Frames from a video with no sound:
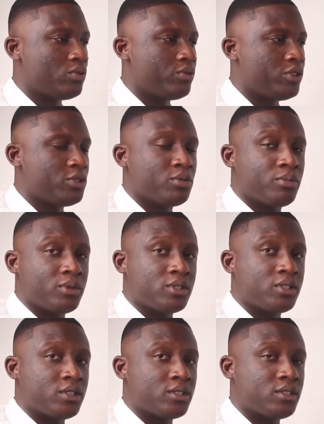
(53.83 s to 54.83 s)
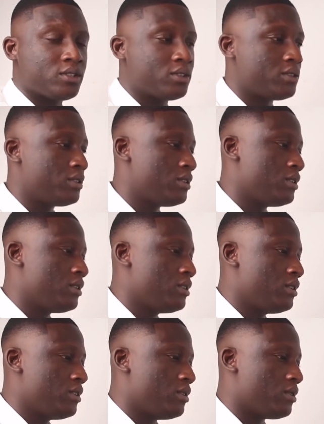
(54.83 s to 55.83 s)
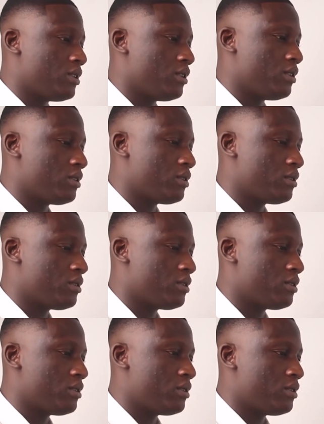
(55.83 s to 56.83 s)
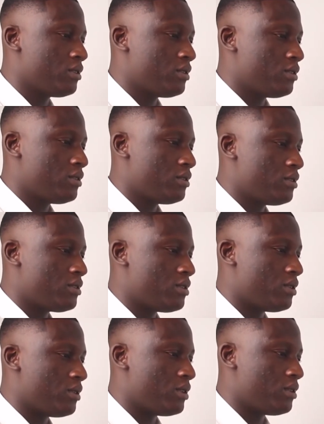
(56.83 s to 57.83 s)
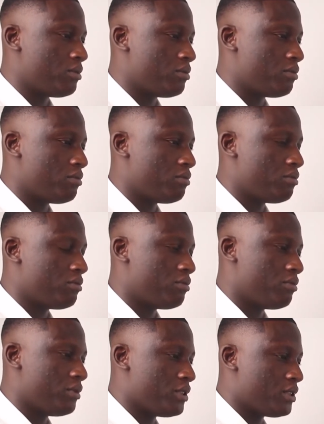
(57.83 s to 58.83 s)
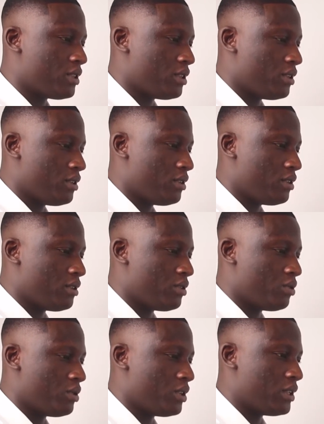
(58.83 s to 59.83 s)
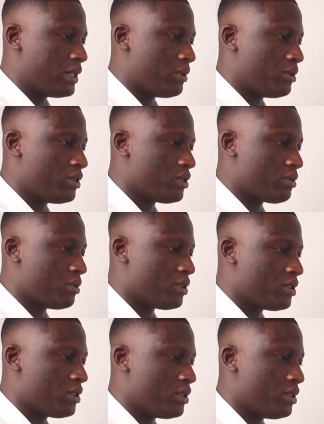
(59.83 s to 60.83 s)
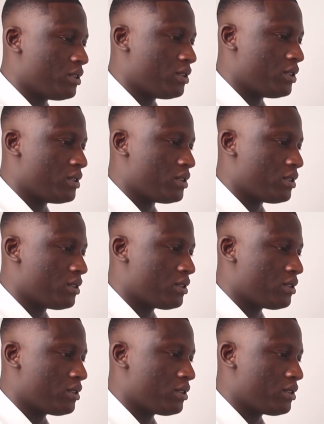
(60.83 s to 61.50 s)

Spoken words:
Facebook business. Okay, so basically doing it that way just makes it easy.